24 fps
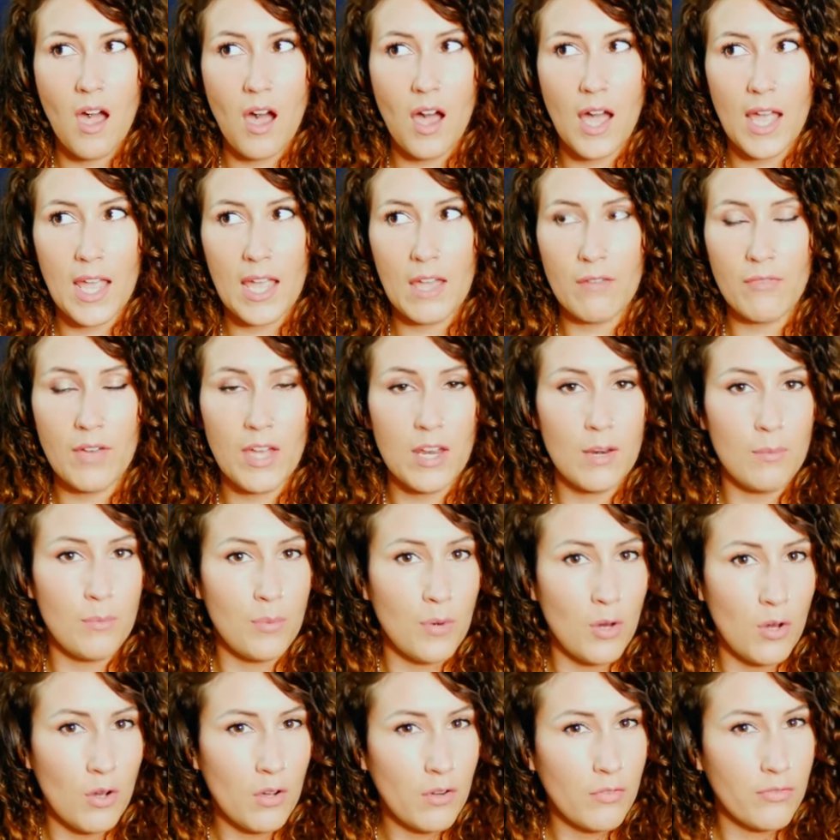I have had a
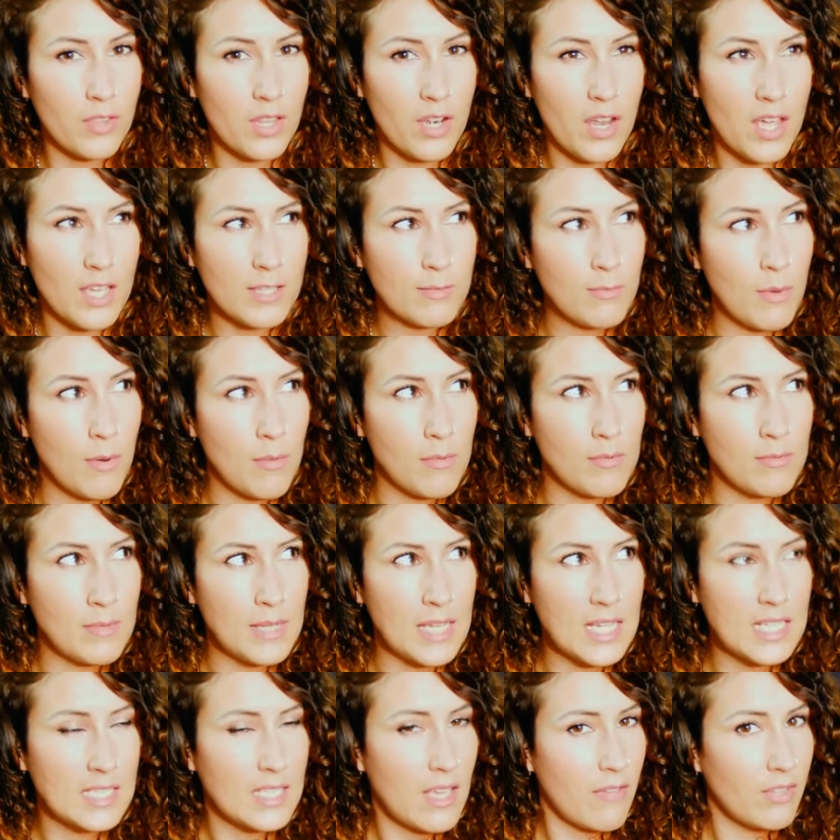blog for the last
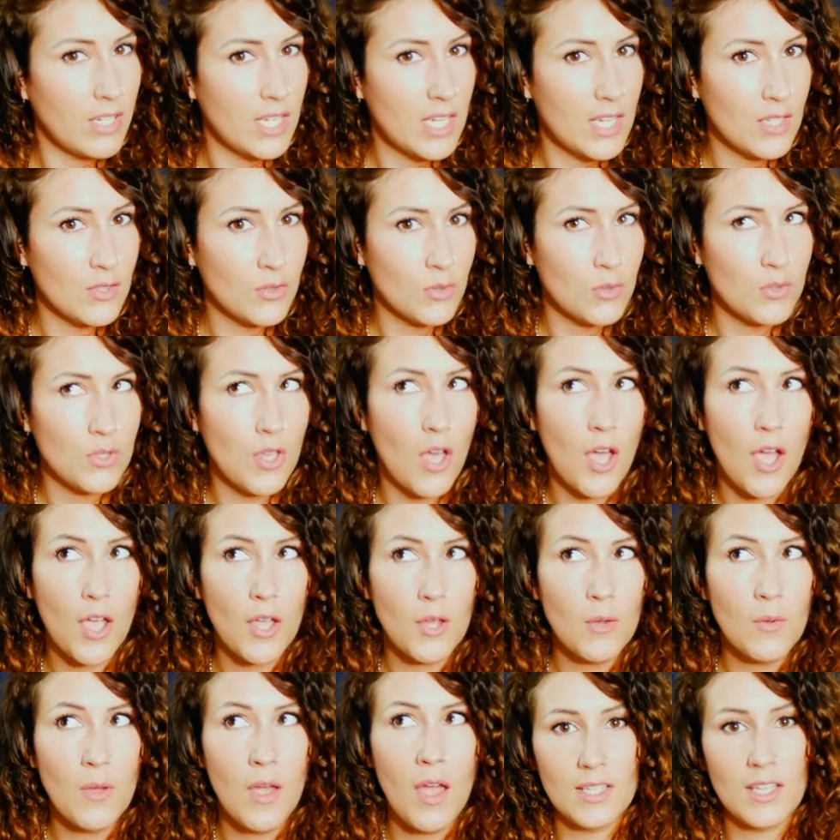probably 7 years or
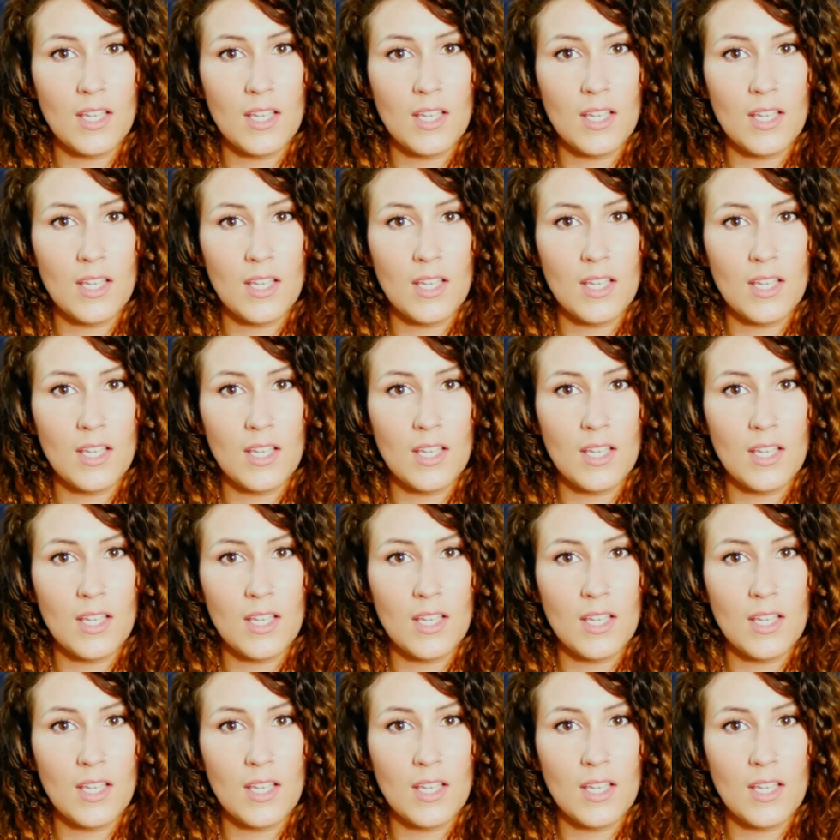so.